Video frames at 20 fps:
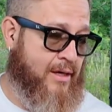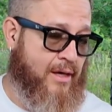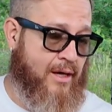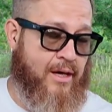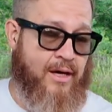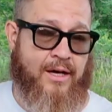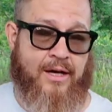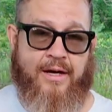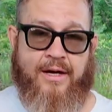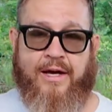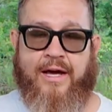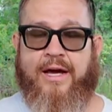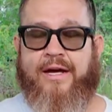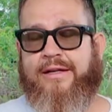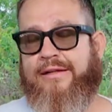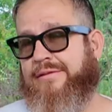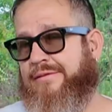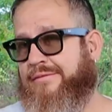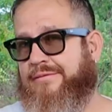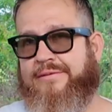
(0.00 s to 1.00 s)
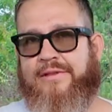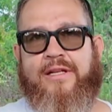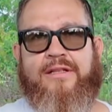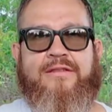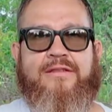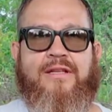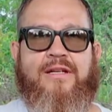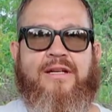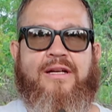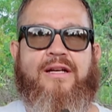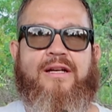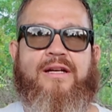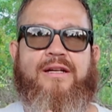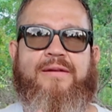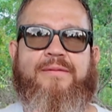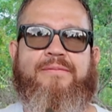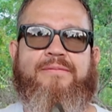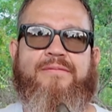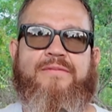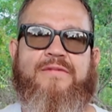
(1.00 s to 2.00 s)

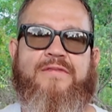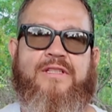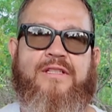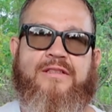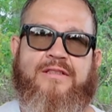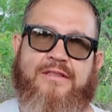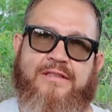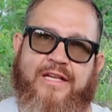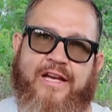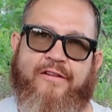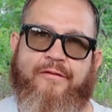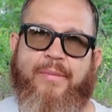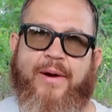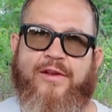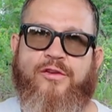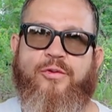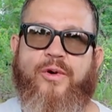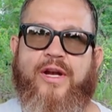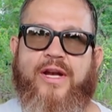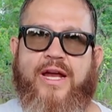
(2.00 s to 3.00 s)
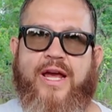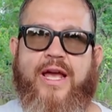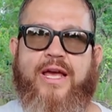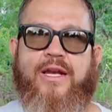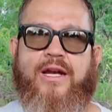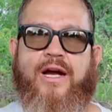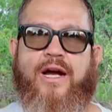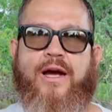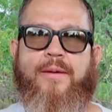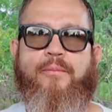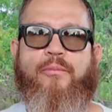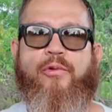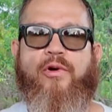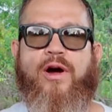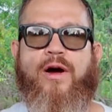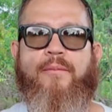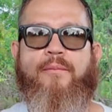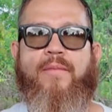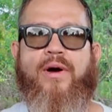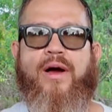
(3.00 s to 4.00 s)
Since it's 1/2x28, I
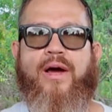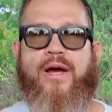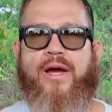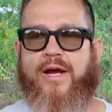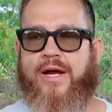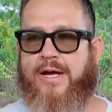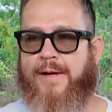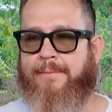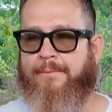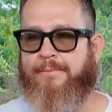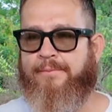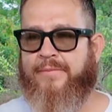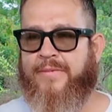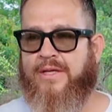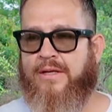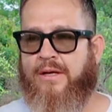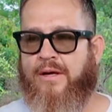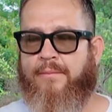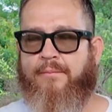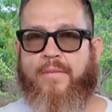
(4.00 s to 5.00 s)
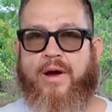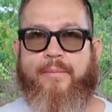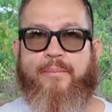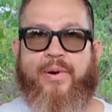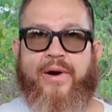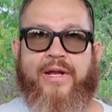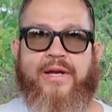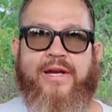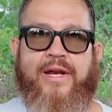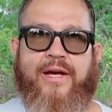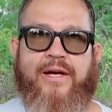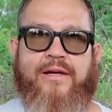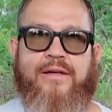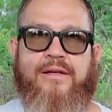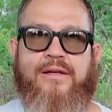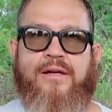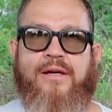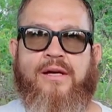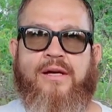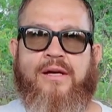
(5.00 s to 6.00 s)
brought my Putnik.
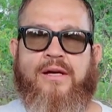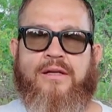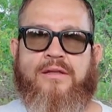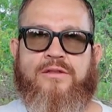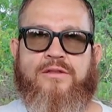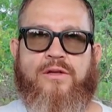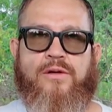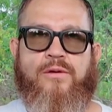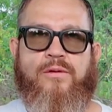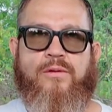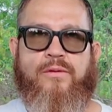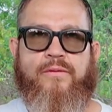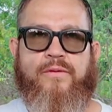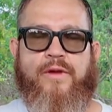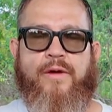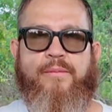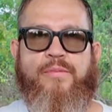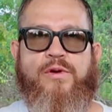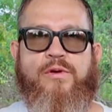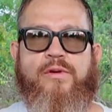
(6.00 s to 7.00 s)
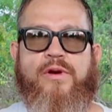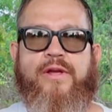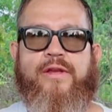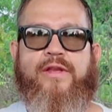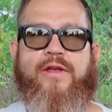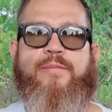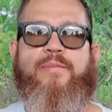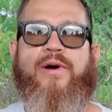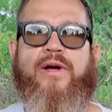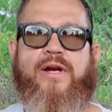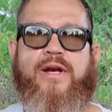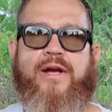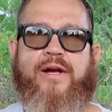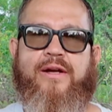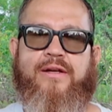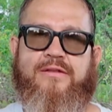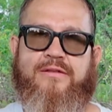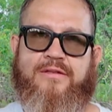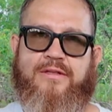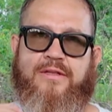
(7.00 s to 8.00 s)
So the beauty of the Putnik
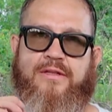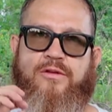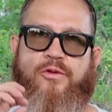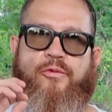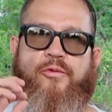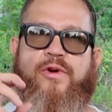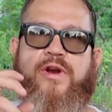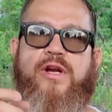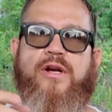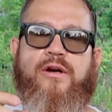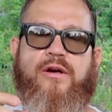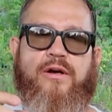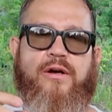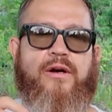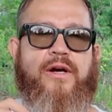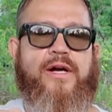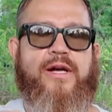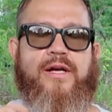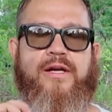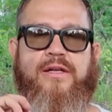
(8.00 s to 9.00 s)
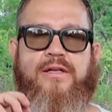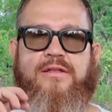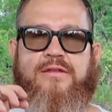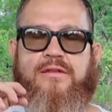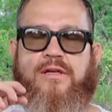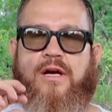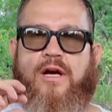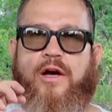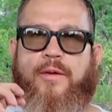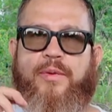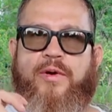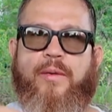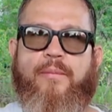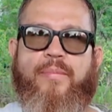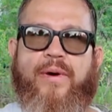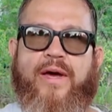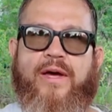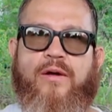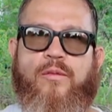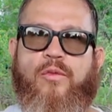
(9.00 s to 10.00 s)
is that the rear is hub
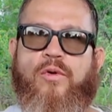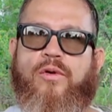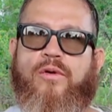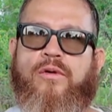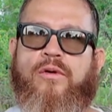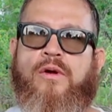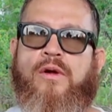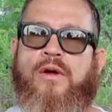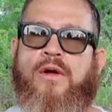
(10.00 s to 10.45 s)
compatible.